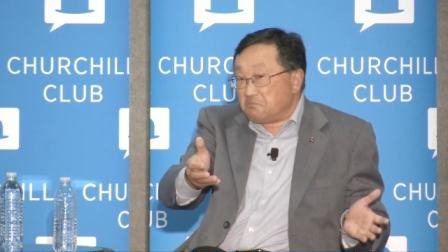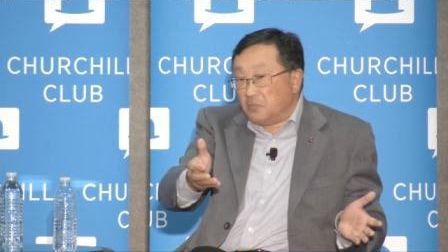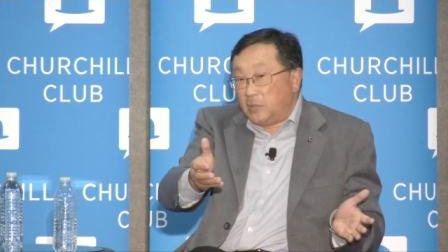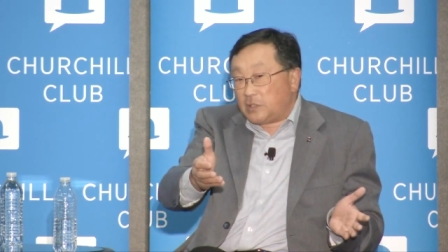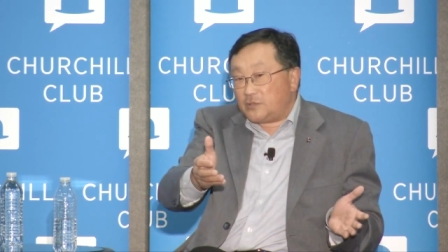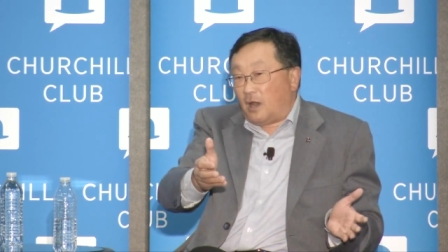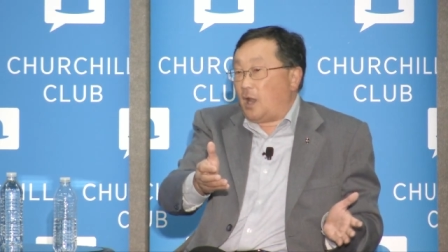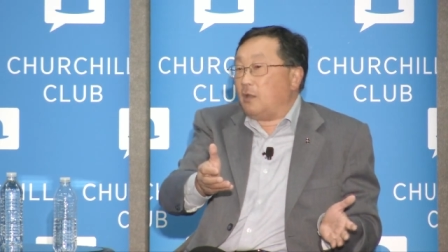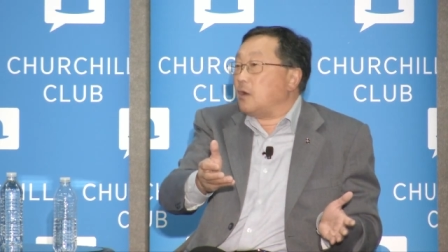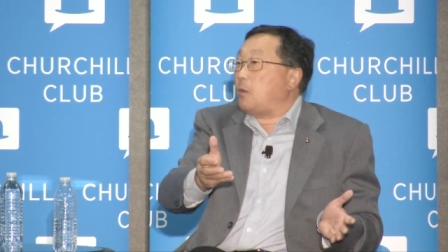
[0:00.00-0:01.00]
It's not
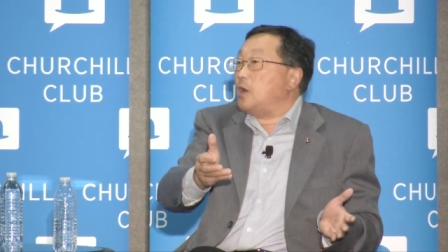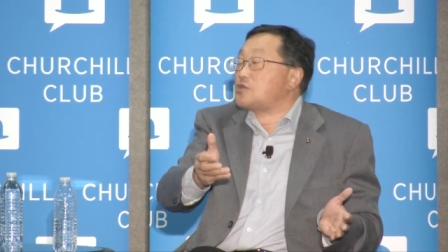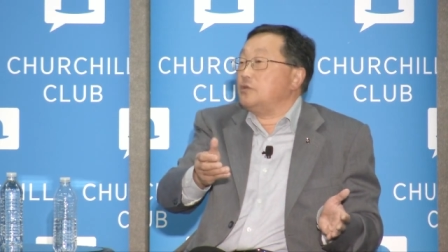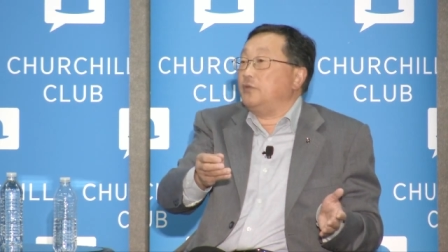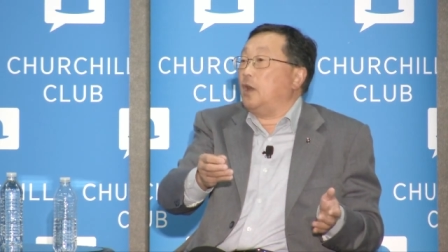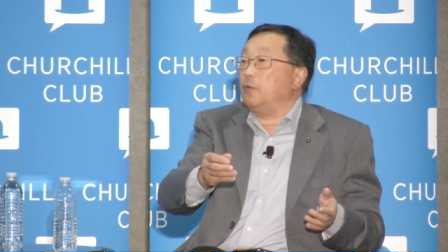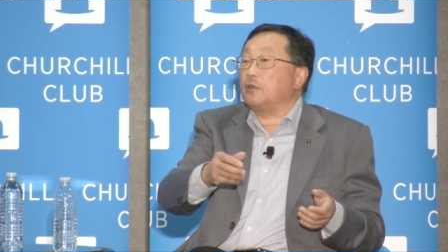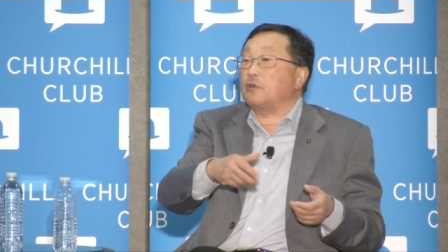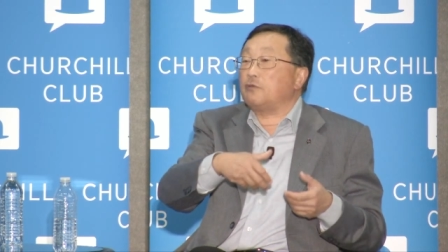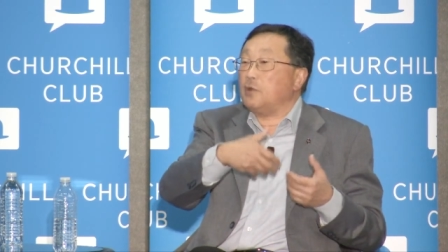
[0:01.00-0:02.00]
out of question that we
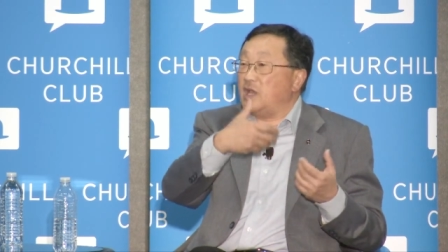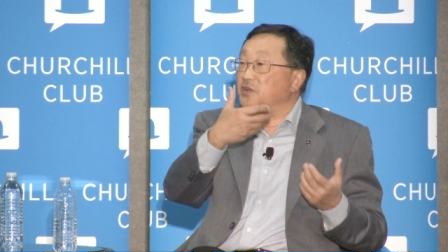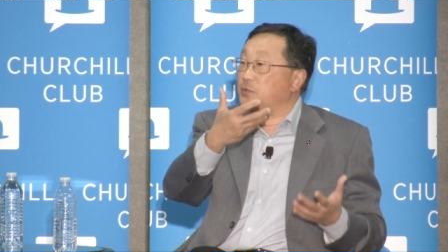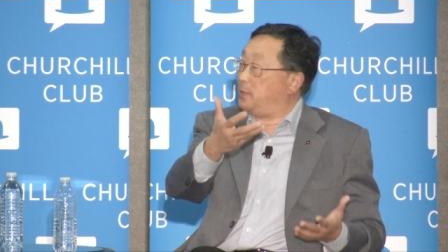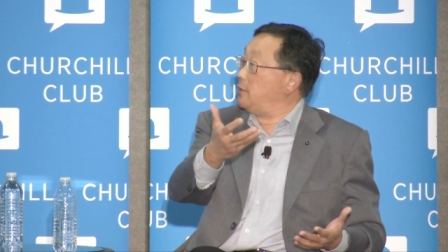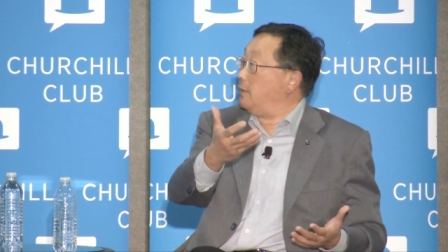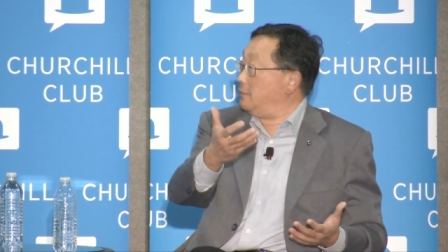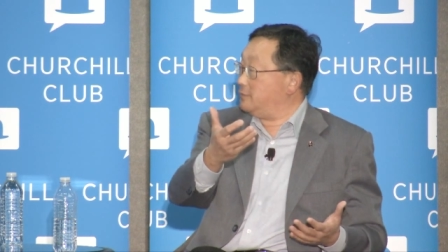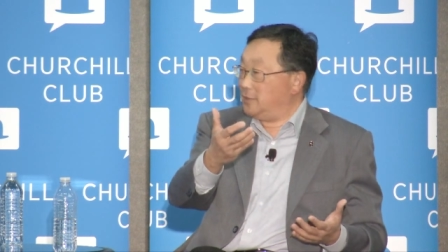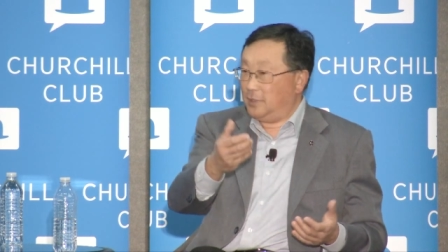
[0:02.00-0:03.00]
could create a
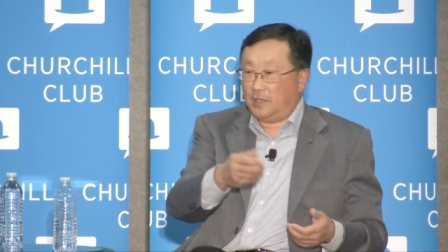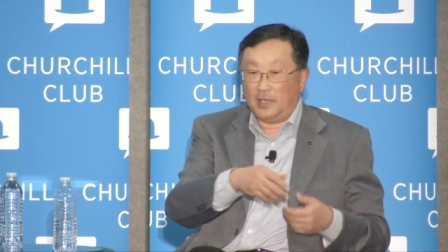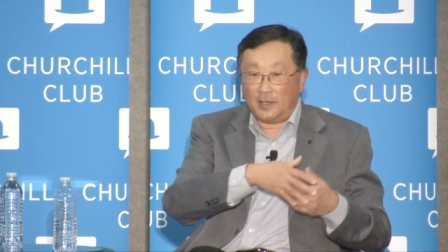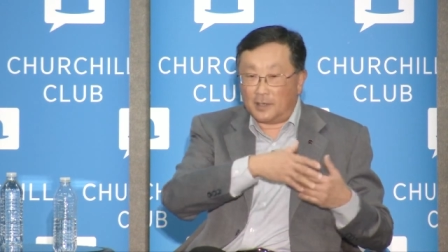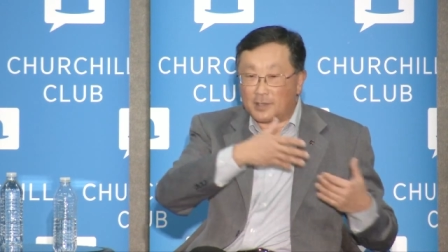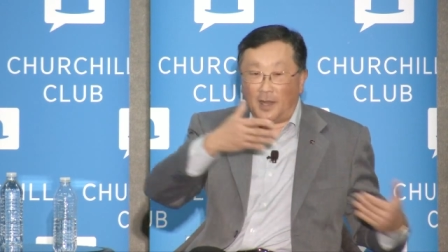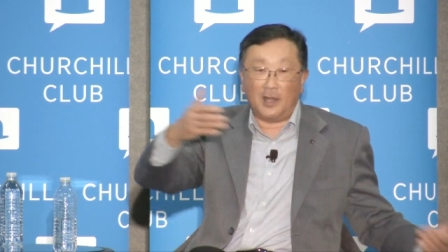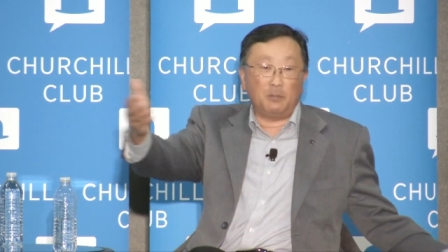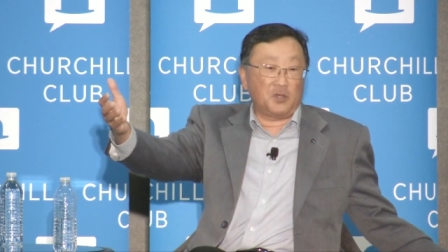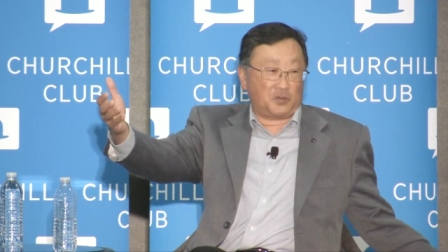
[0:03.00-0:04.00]
spin-off in an
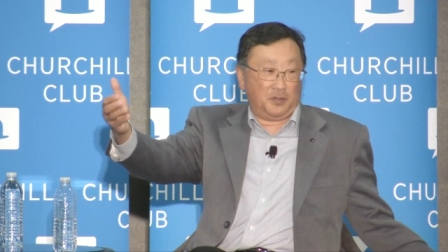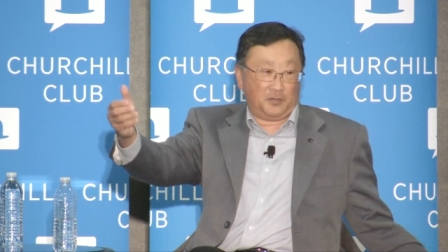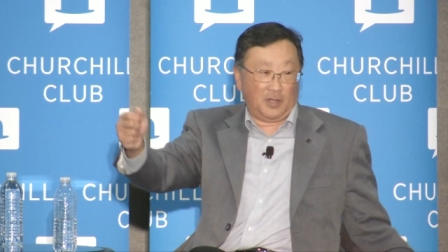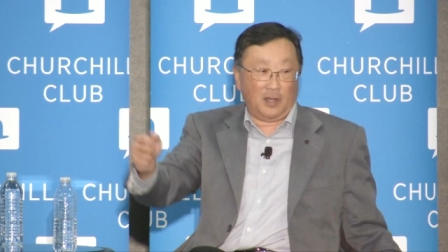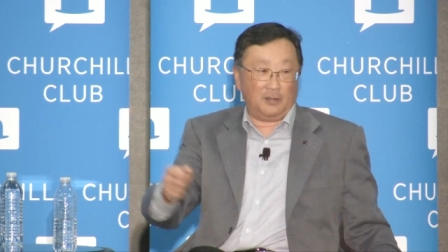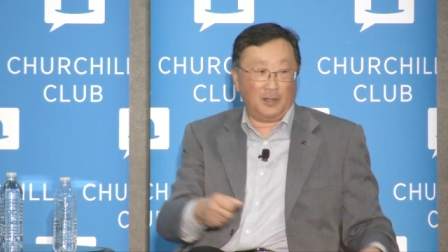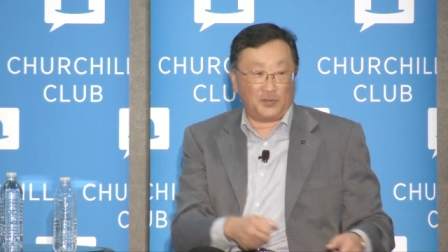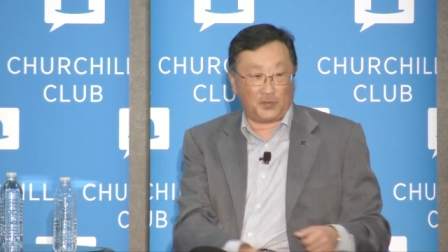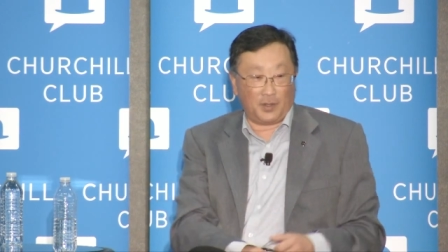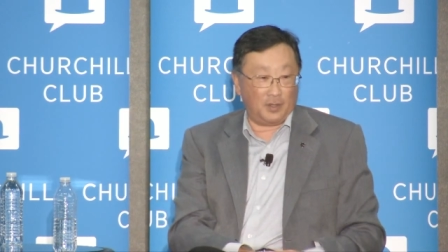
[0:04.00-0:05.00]
entire business that,
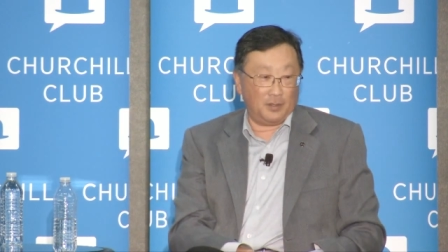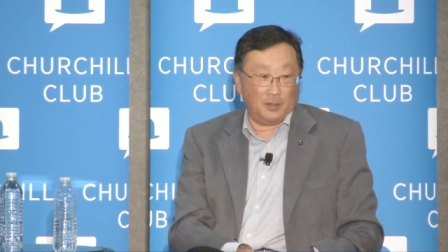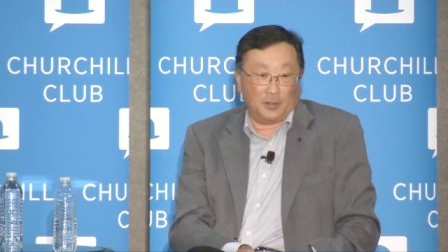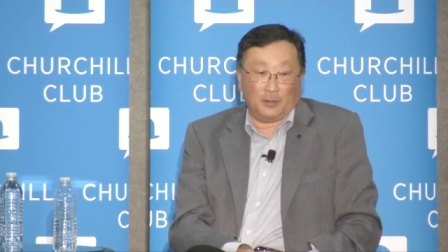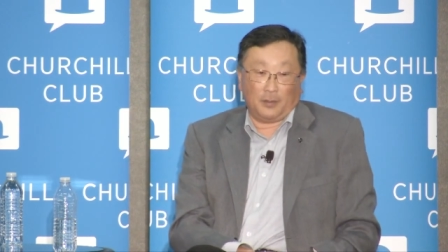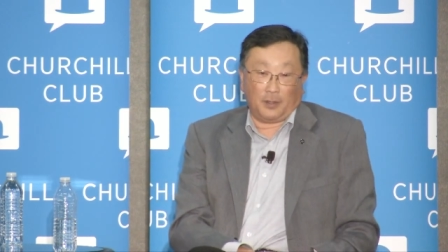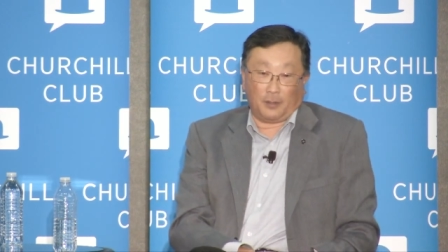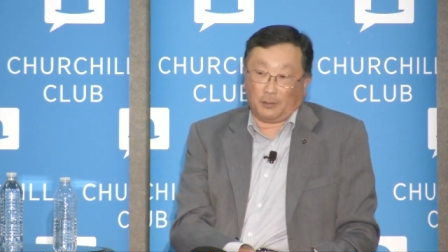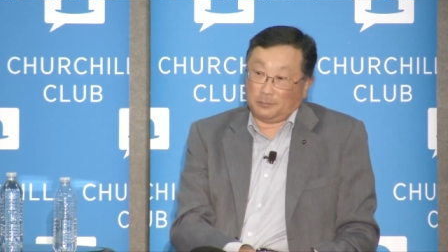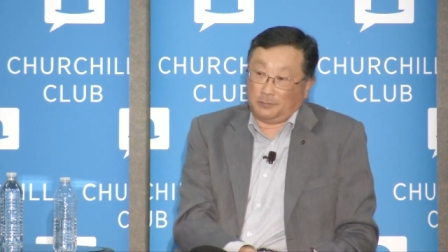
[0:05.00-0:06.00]
let's say, you
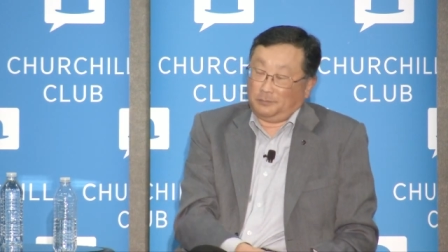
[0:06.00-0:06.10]
know,